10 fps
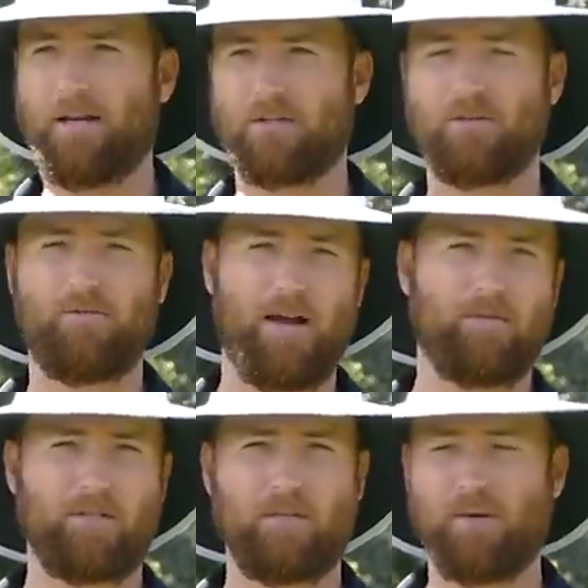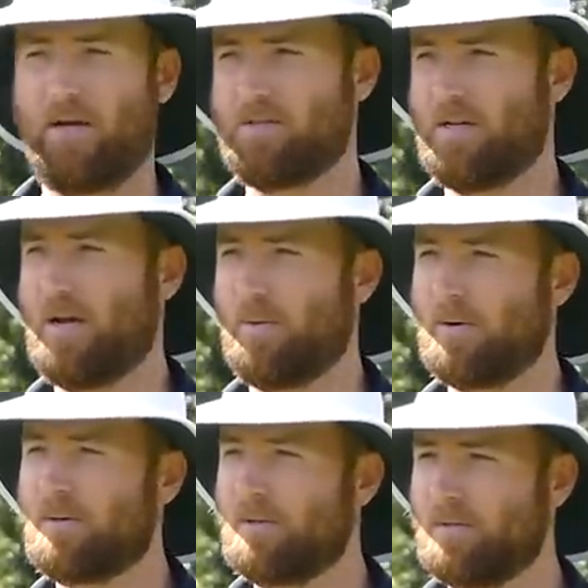an extra five or ten miles an
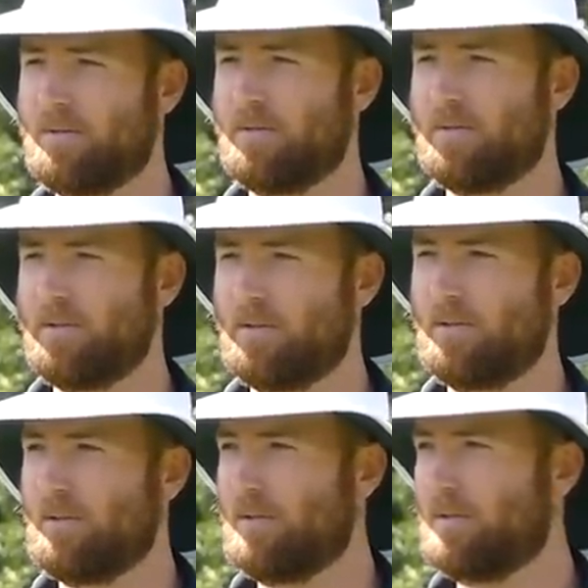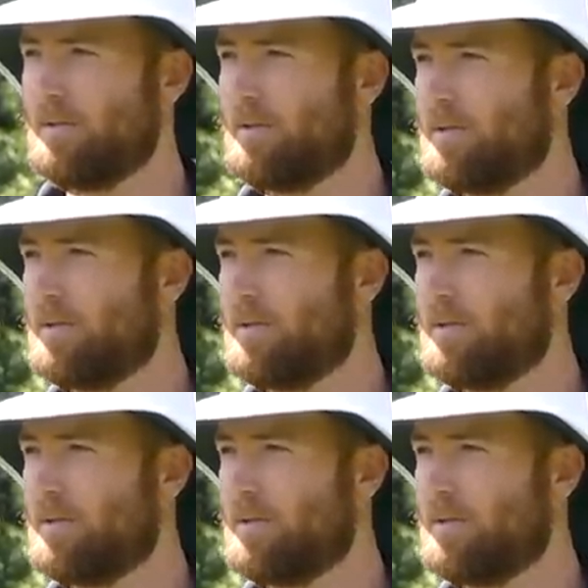hour? Right, so everything